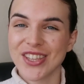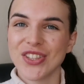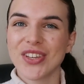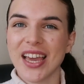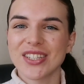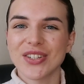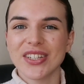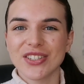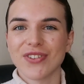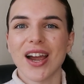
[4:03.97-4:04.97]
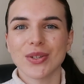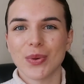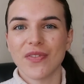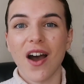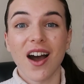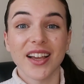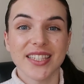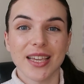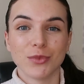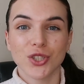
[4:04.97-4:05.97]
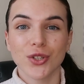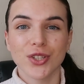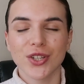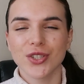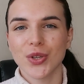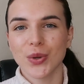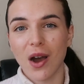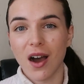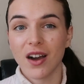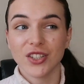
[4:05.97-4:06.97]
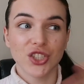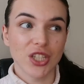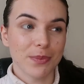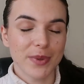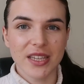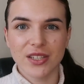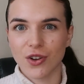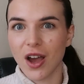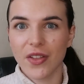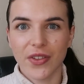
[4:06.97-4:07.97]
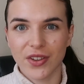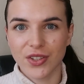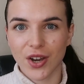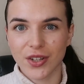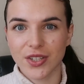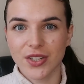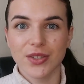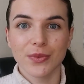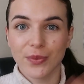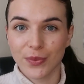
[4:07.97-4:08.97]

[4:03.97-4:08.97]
You get to interact with our ICM tutors who are GPs or other doctors